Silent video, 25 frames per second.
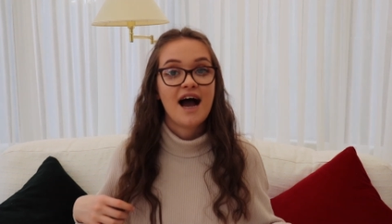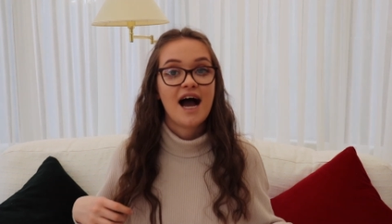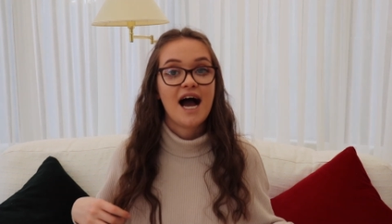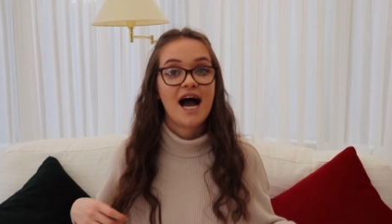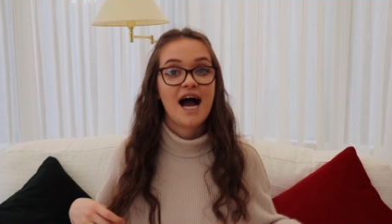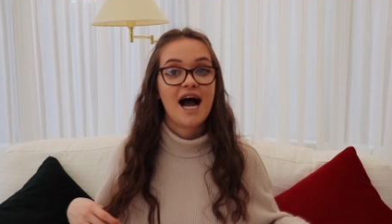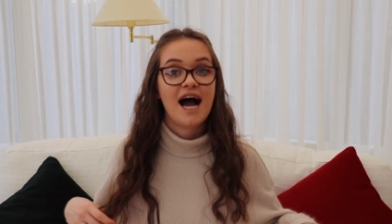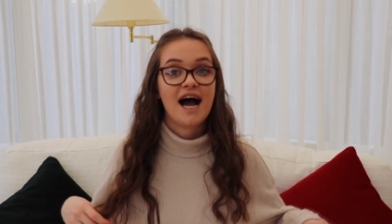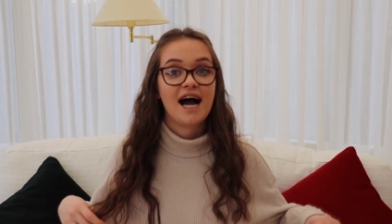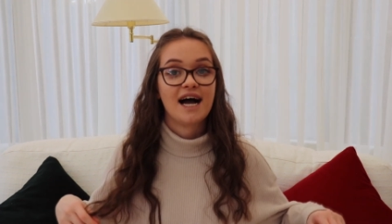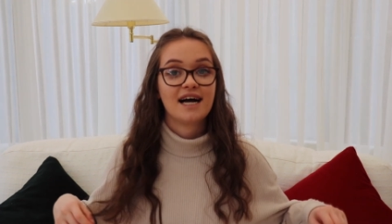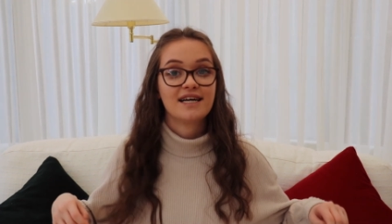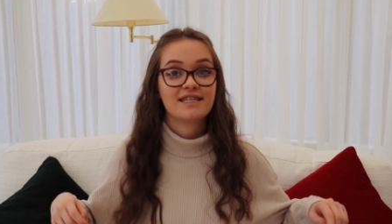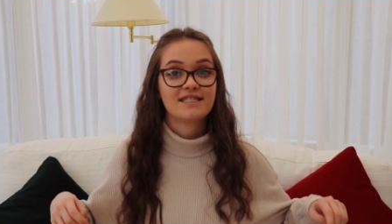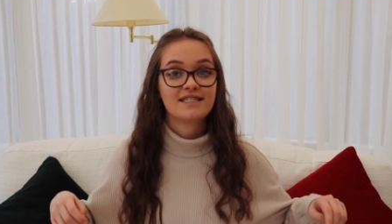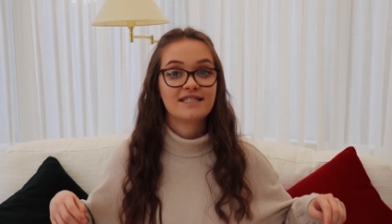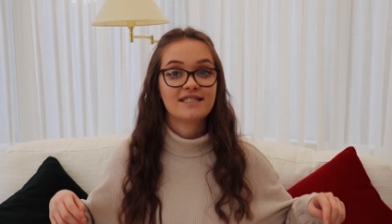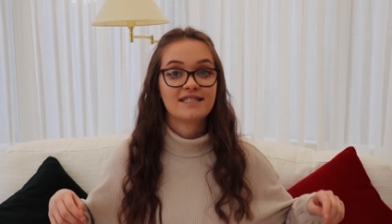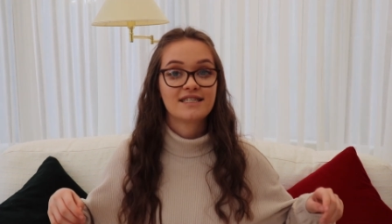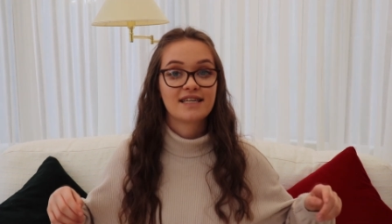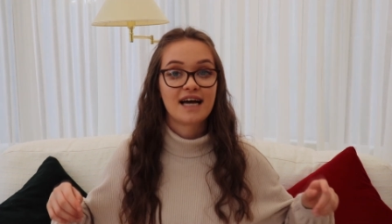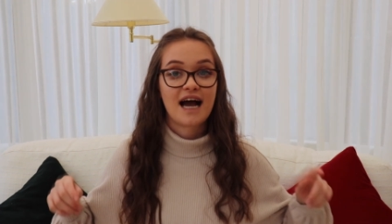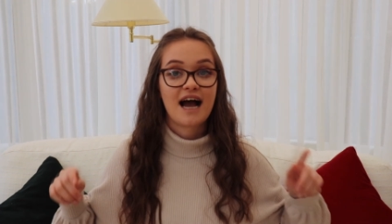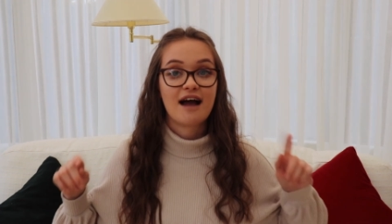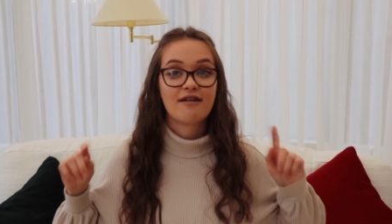
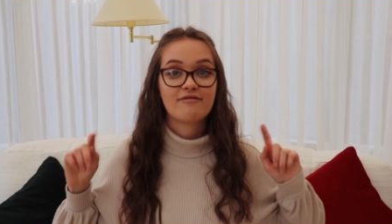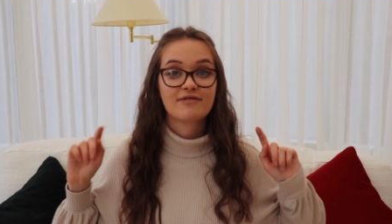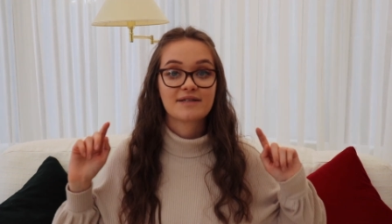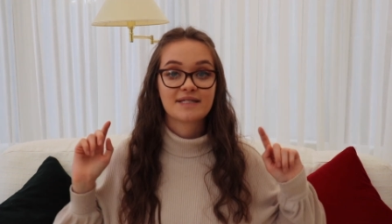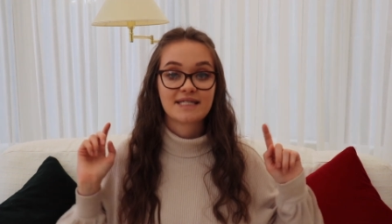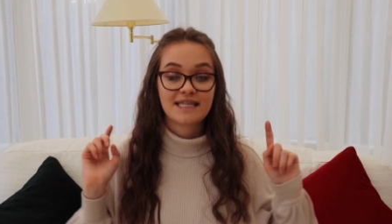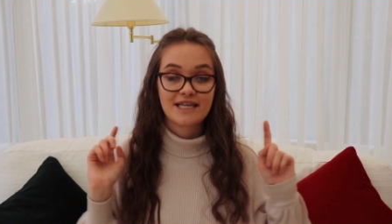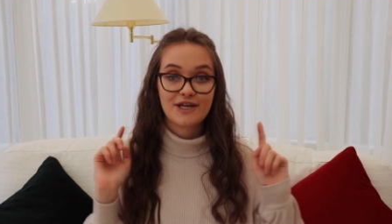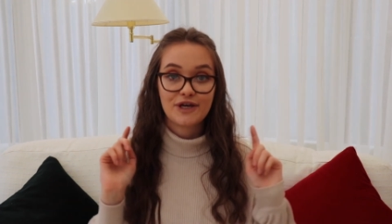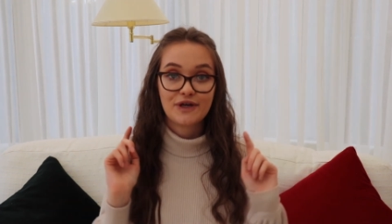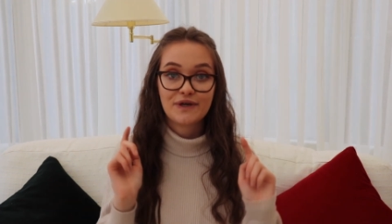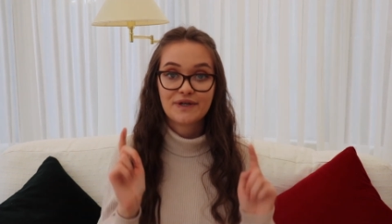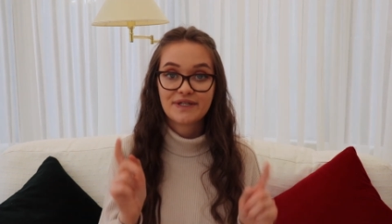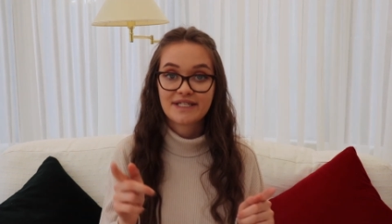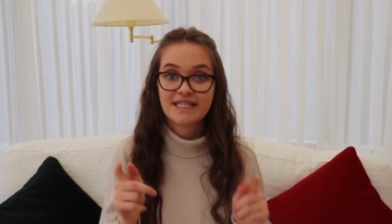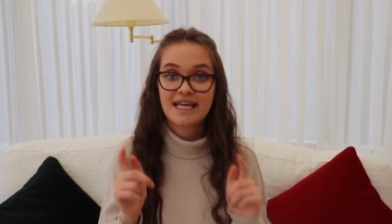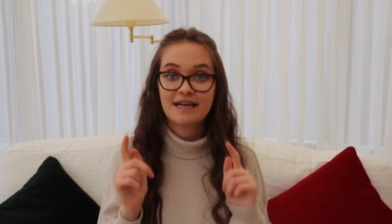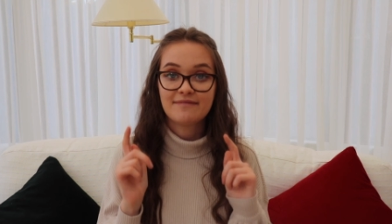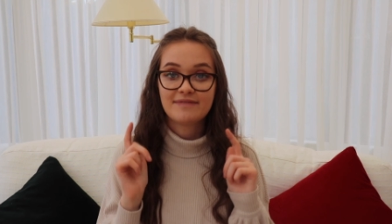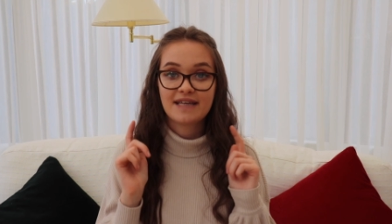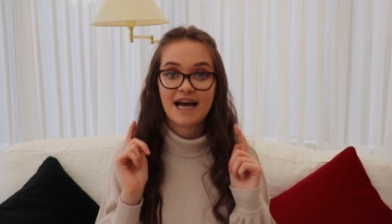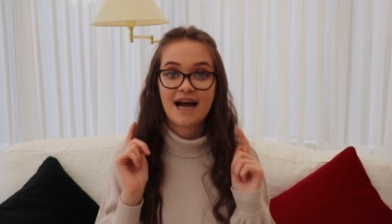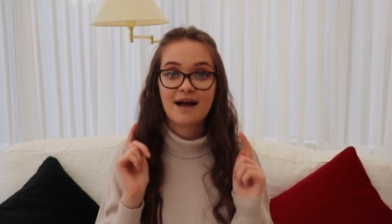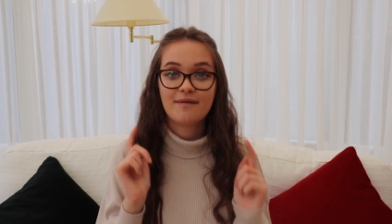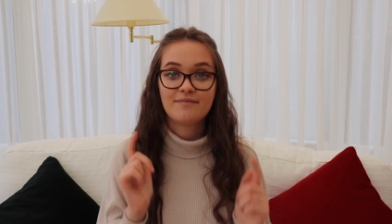And I will see you same
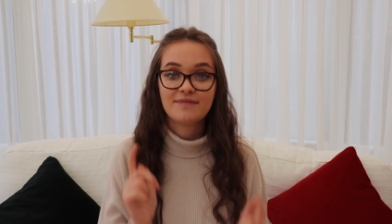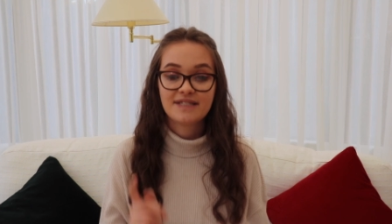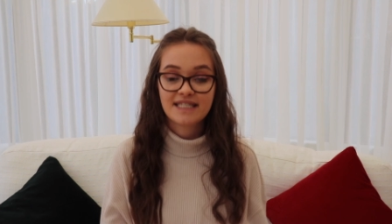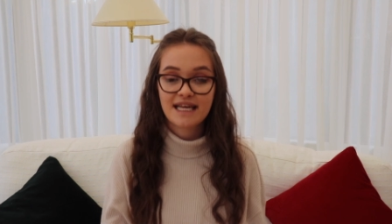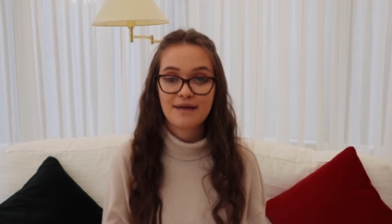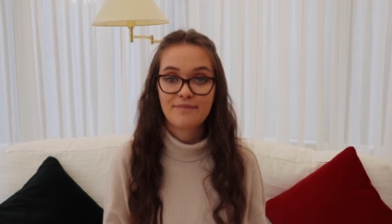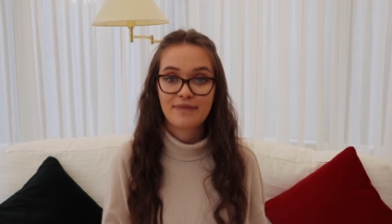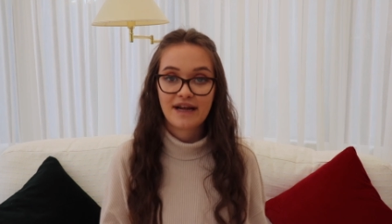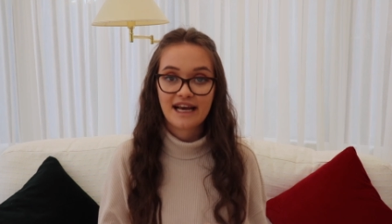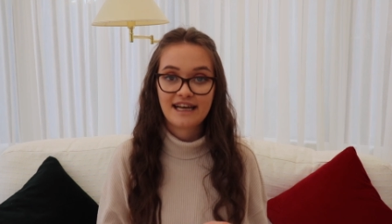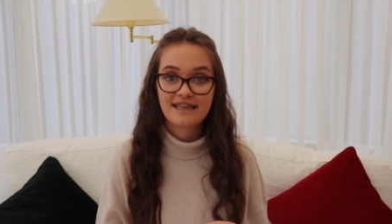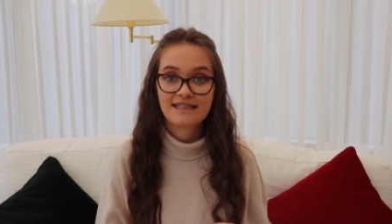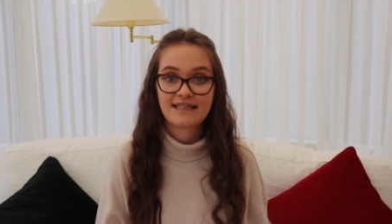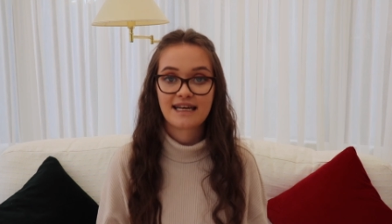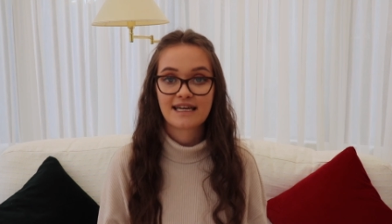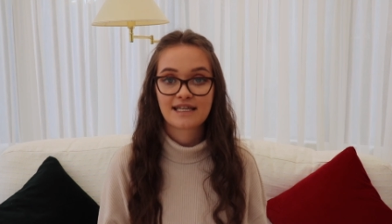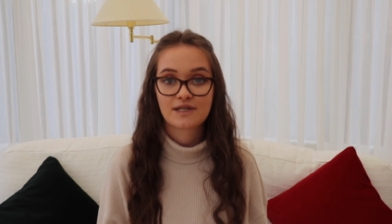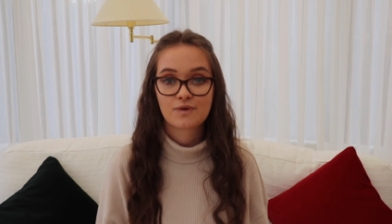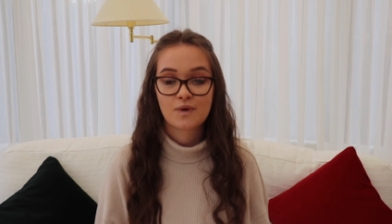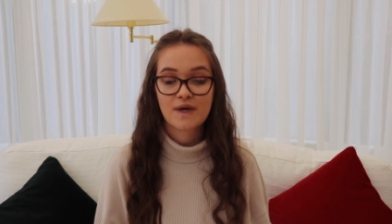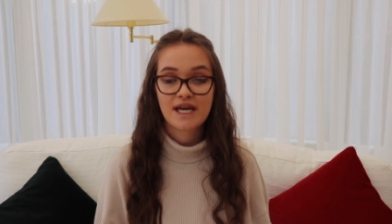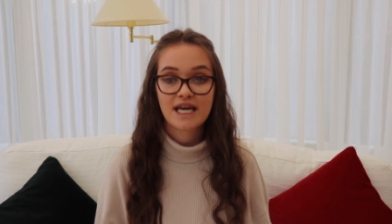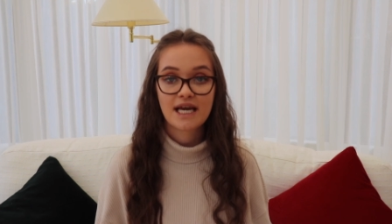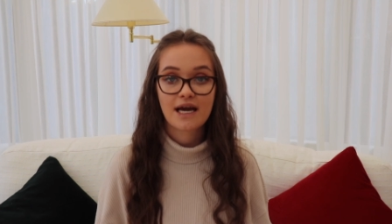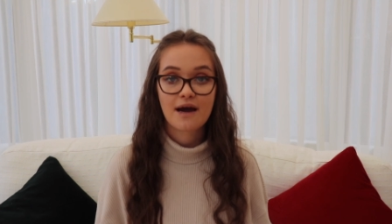time, same place next
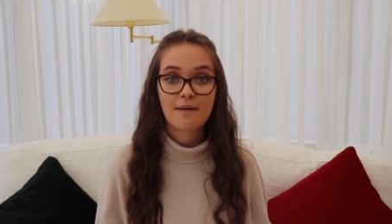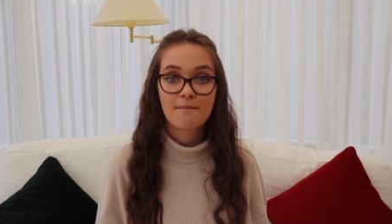week,